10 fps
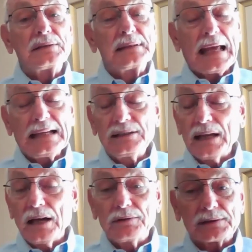they
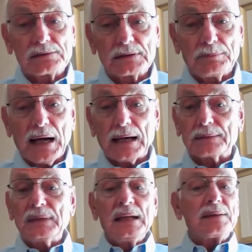know they're on the
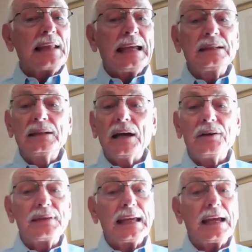bottom. They
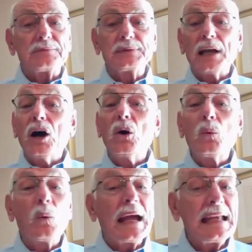know they have no
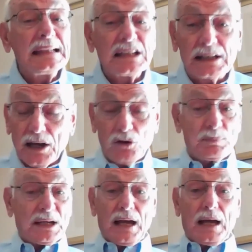way to go
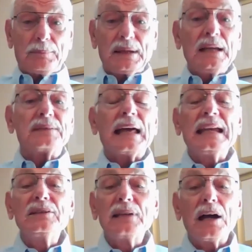but up.
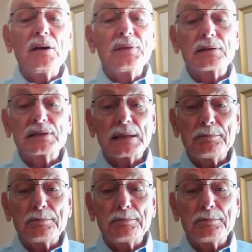They know there is a